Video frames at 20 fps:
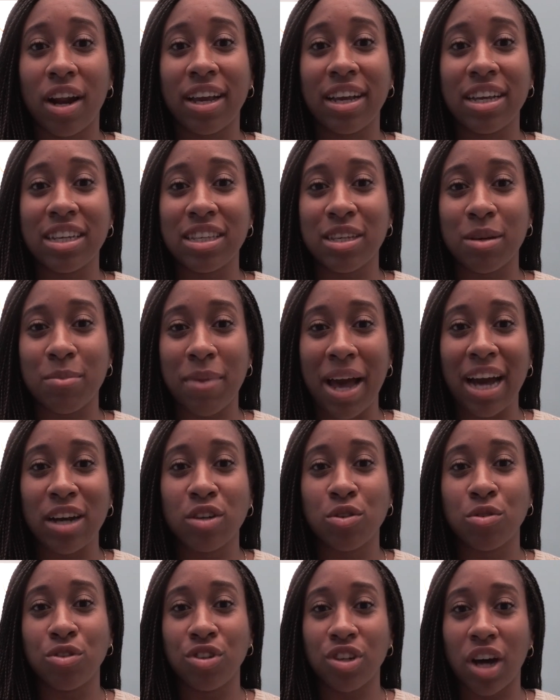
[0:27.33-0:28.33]
to get some
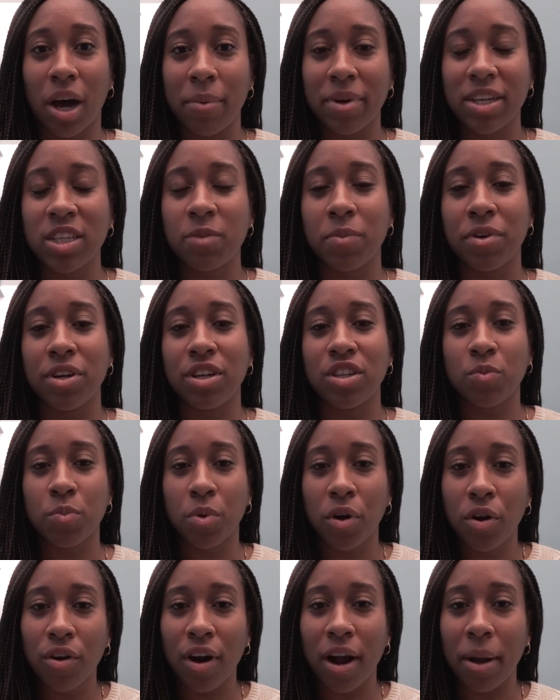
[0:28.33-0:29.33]
actual job experience
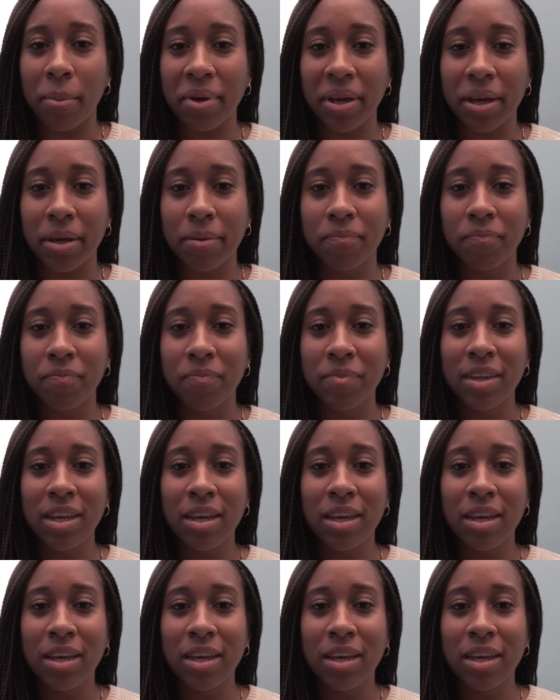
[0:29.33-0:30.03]
programming